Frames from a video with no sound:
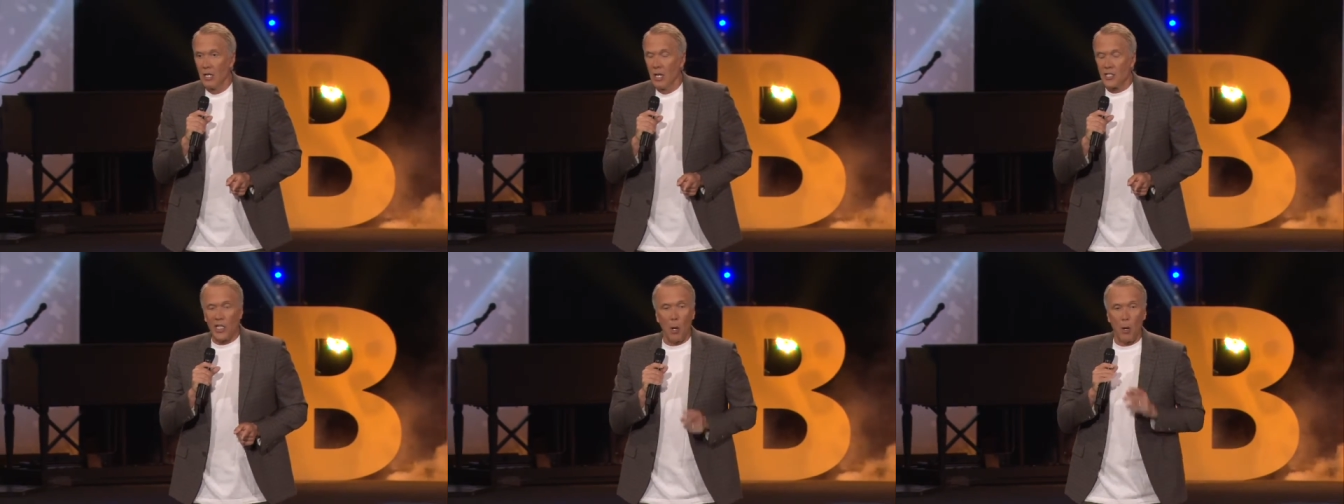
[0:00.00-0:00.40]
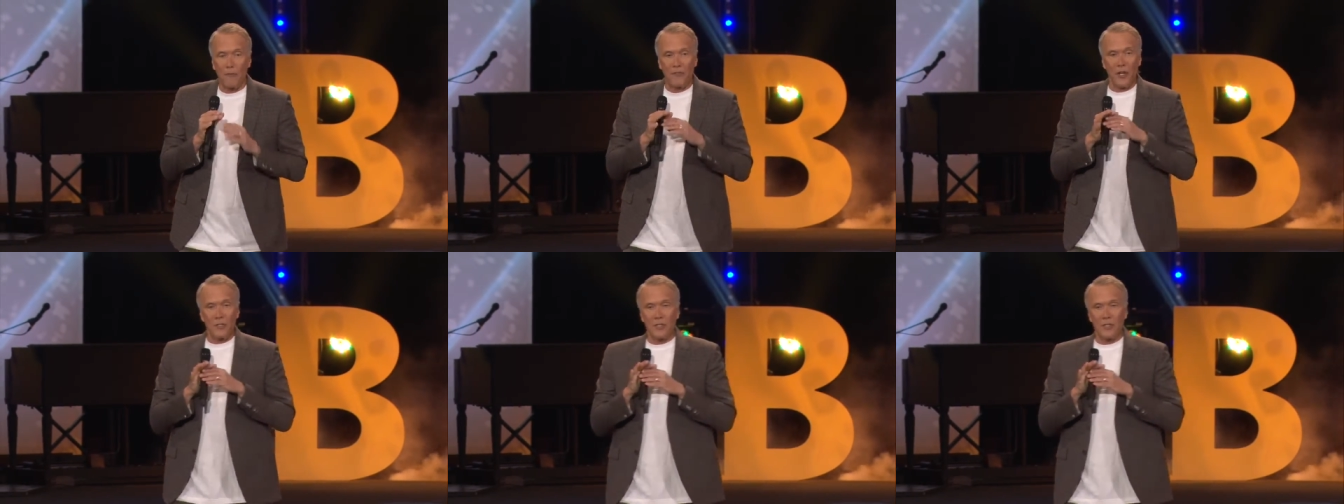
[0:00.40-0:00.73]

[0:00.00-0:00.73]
So if you